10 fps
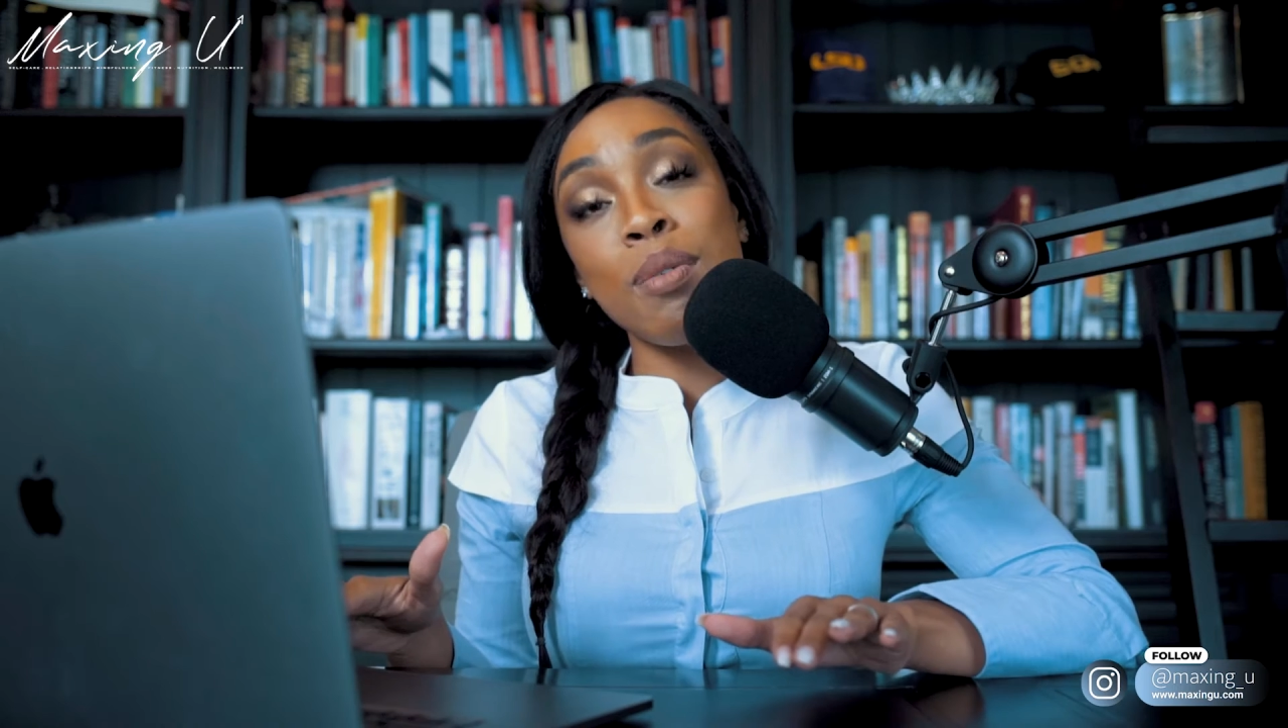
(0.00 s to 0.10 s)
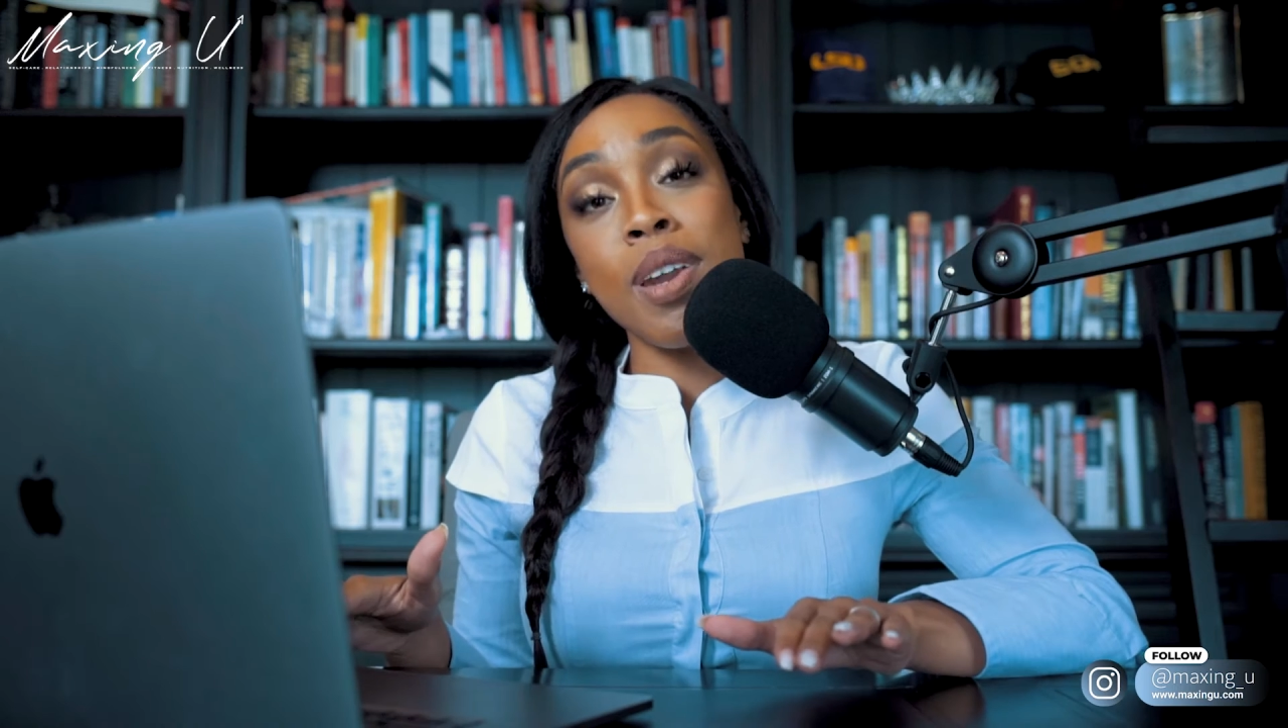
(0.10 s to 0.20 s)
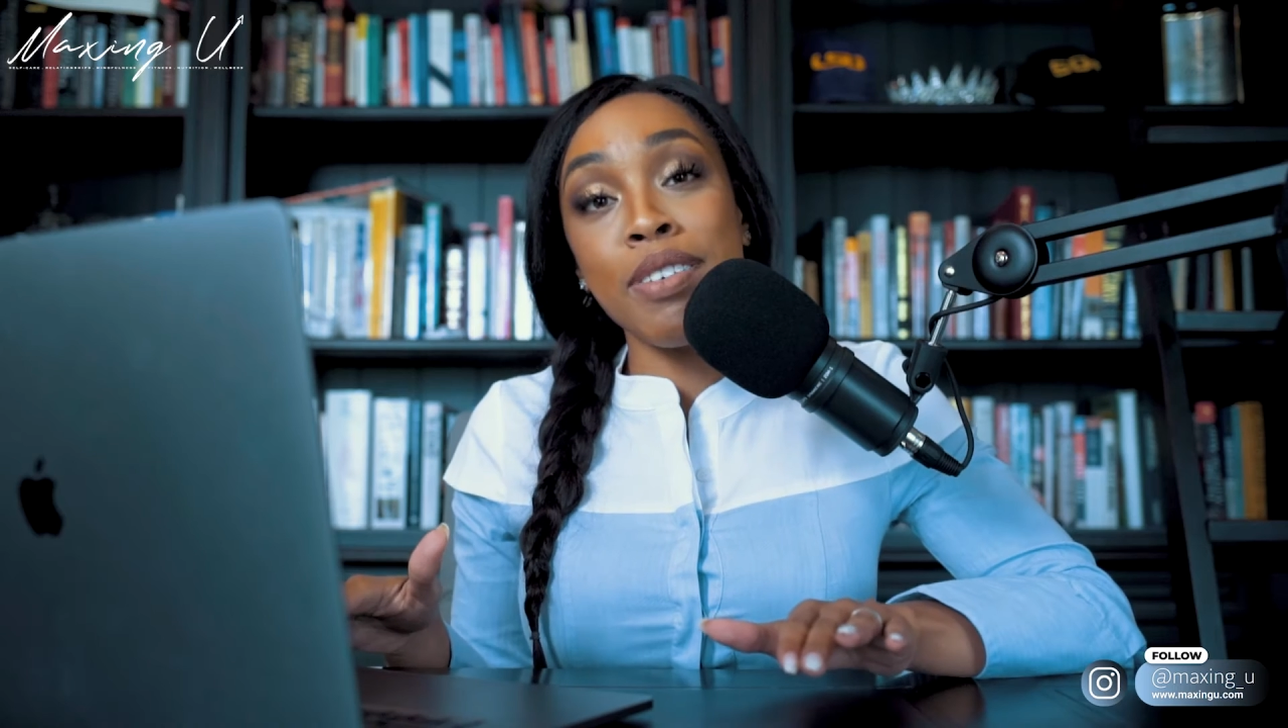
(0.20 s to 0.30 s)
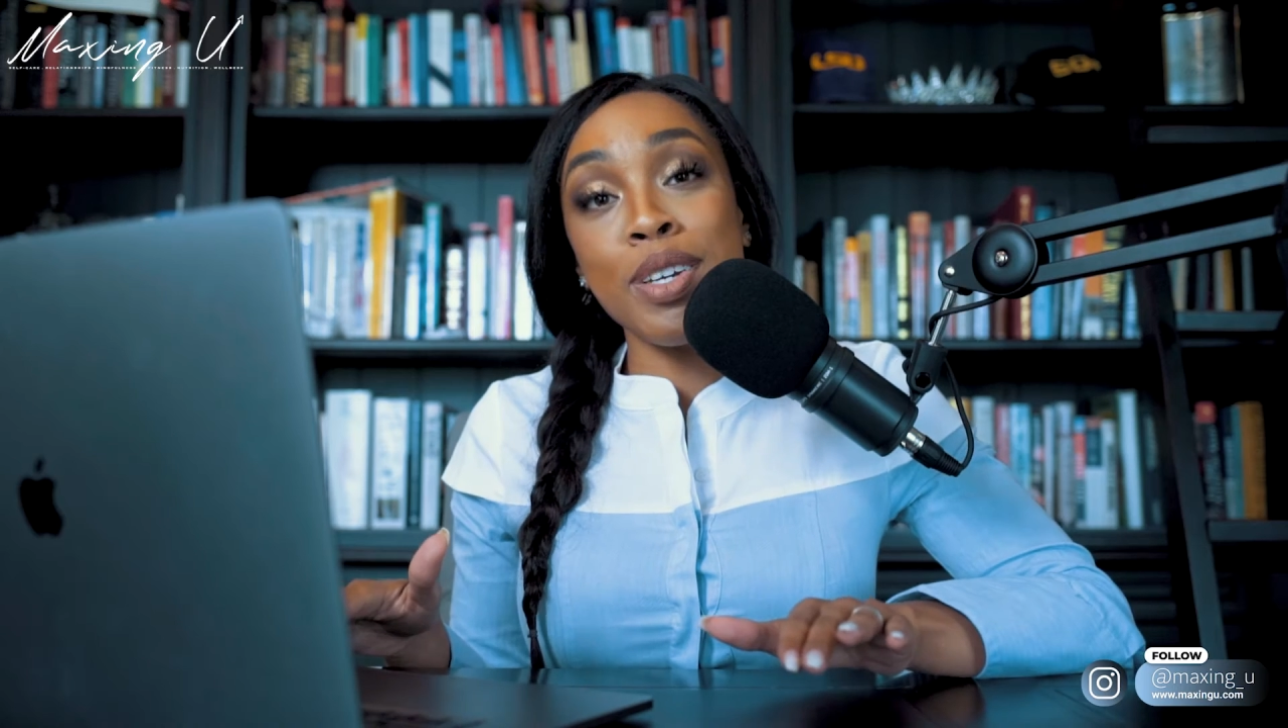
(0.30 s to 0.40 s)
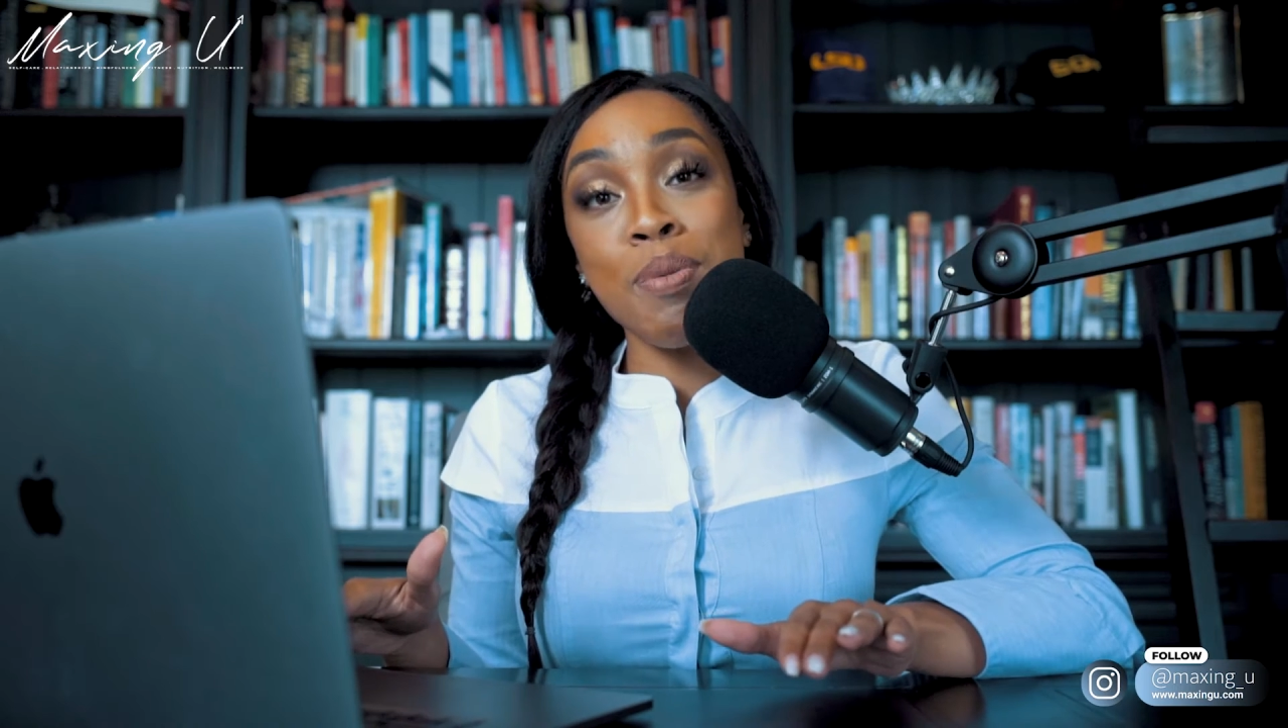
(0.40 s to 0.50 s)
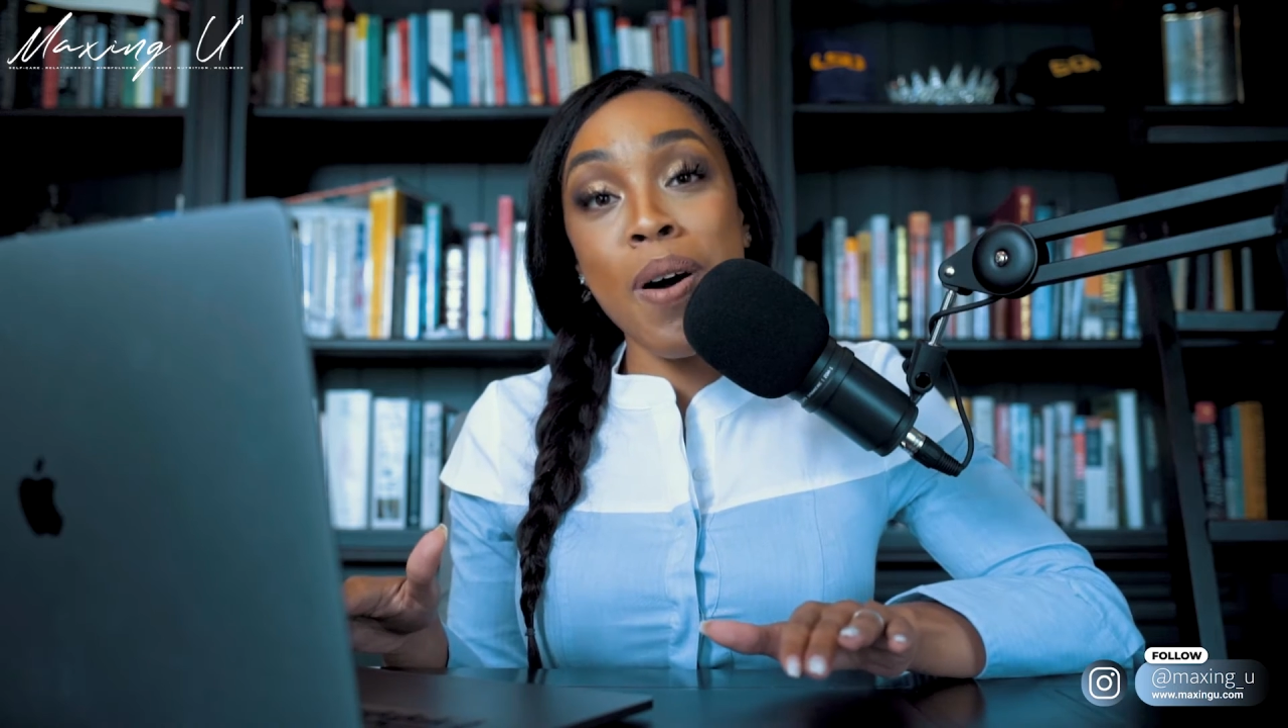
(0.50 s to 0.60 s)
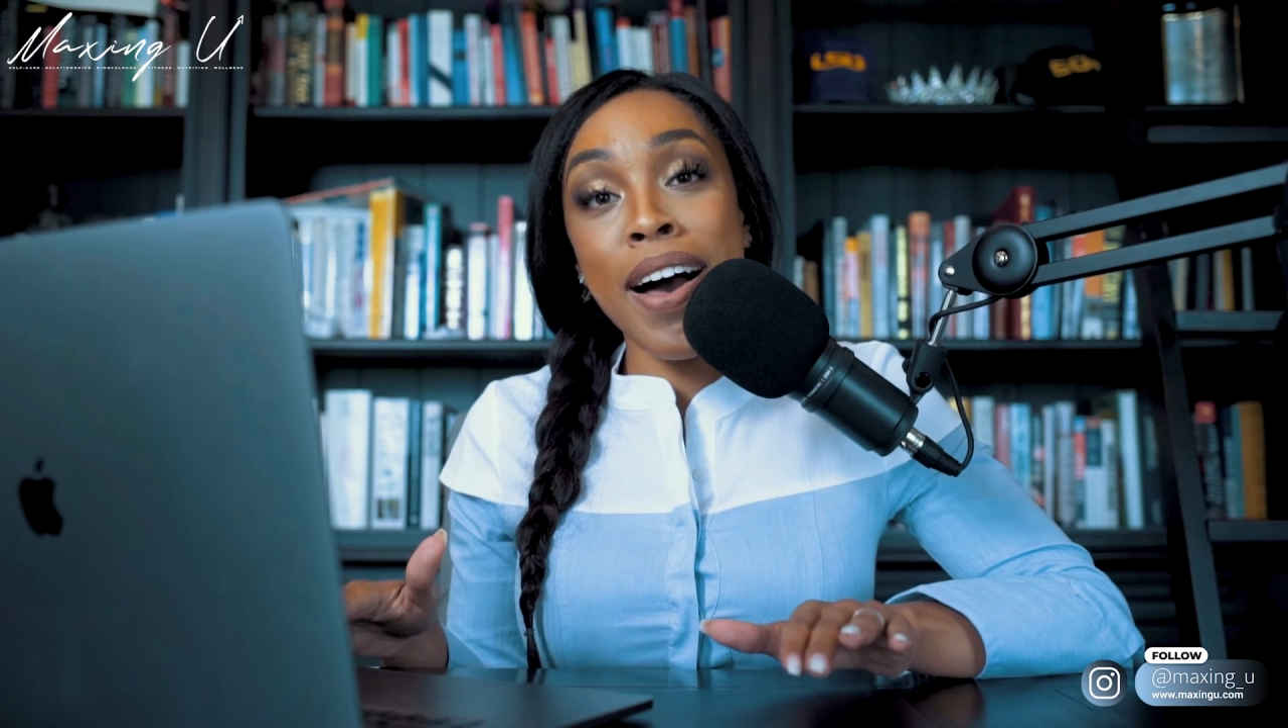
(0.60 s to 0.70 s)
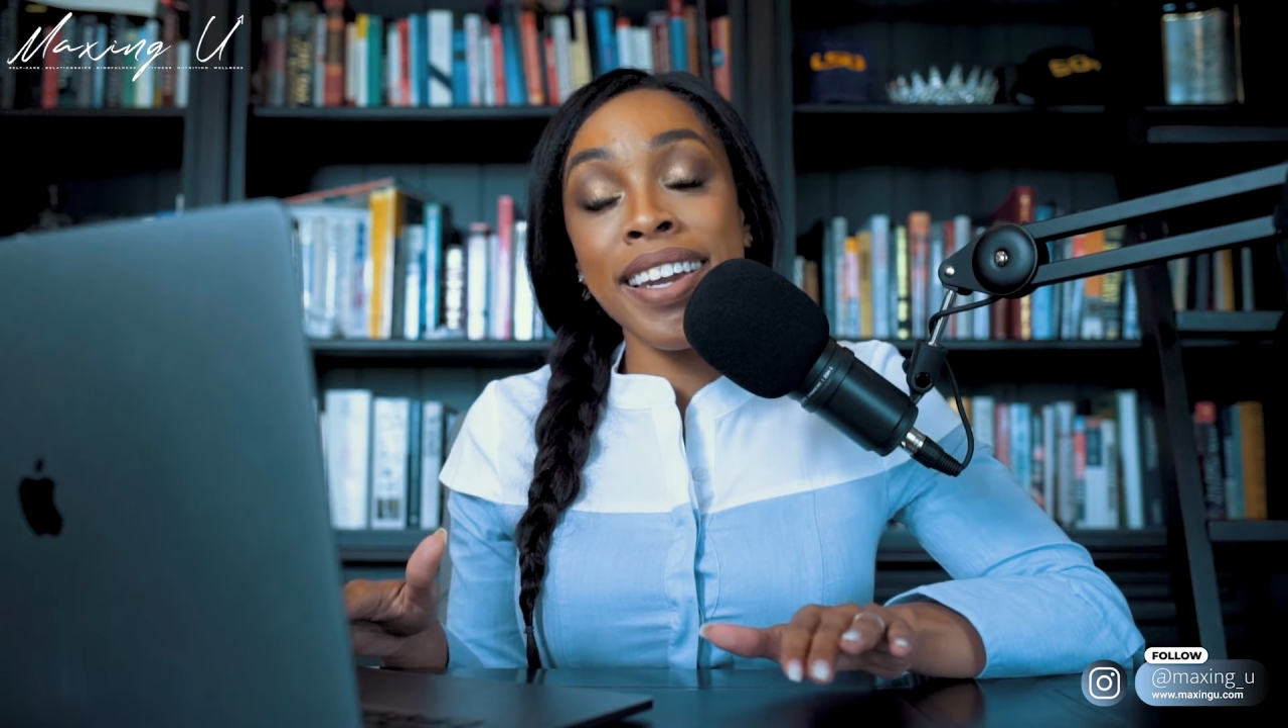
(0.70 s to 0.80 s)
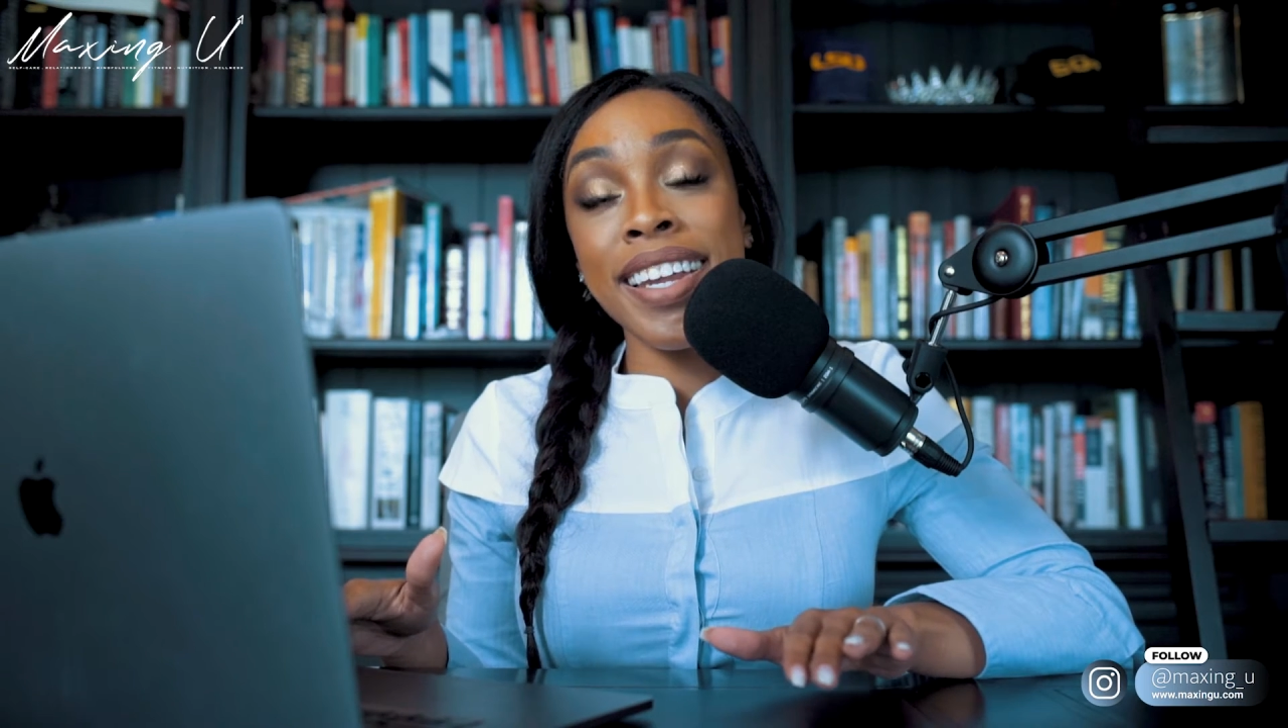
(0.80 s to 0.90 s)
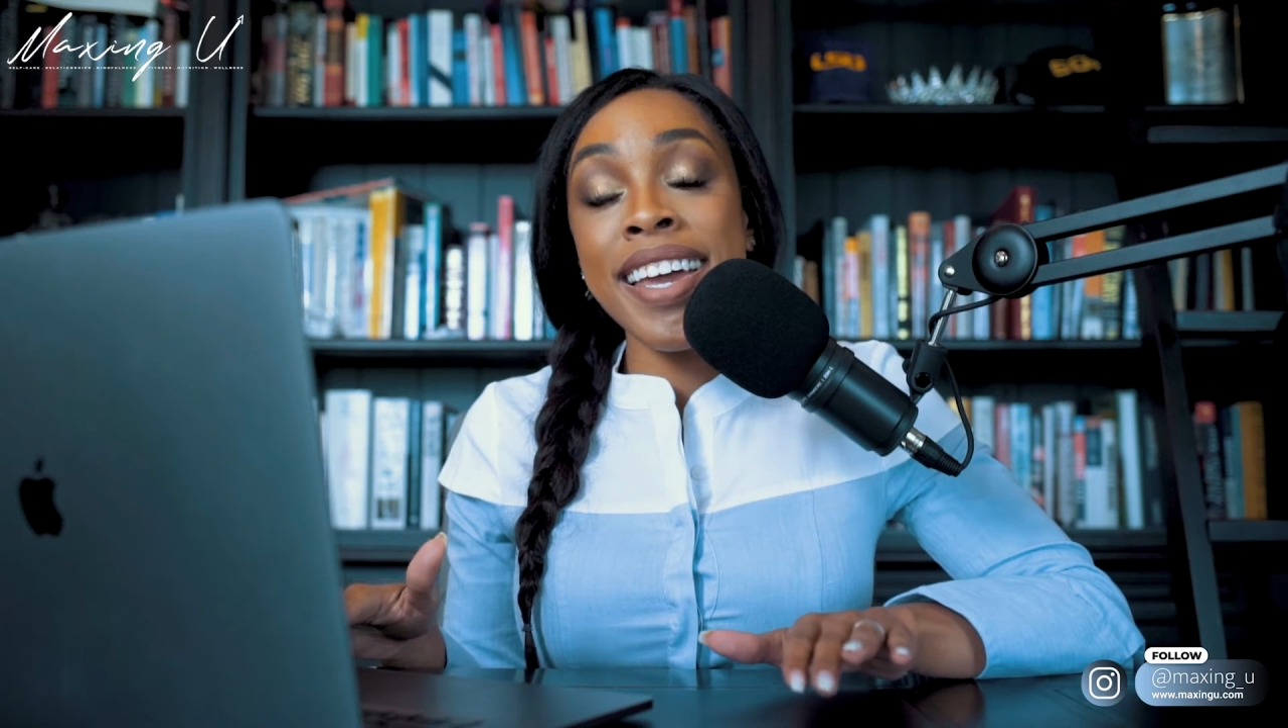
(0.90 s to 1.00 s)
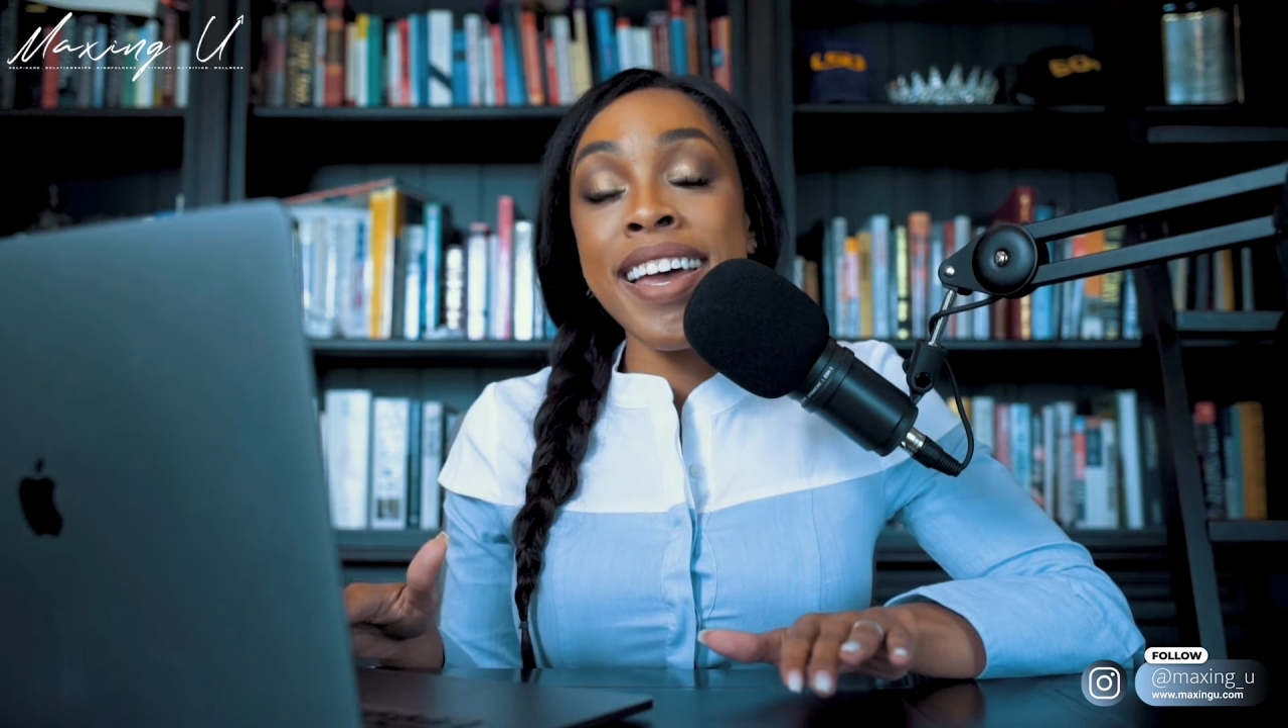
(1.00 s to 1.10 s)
whatever you want.